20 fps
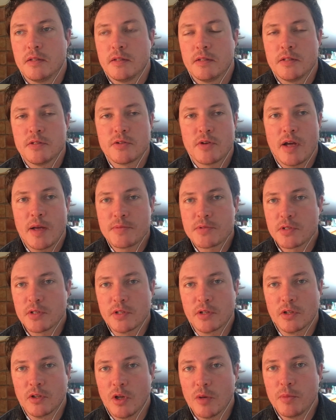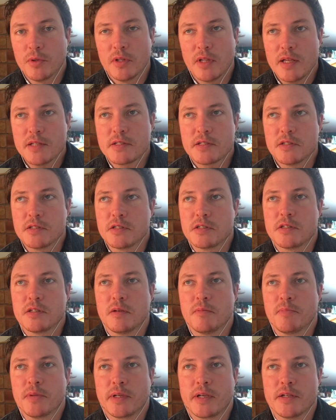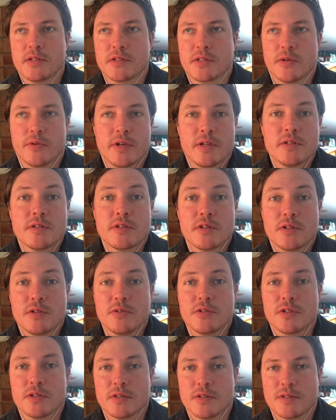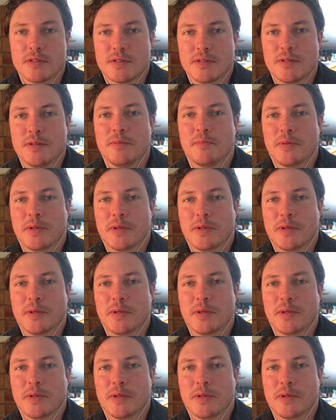These are absolutely global lessons because they're institutions.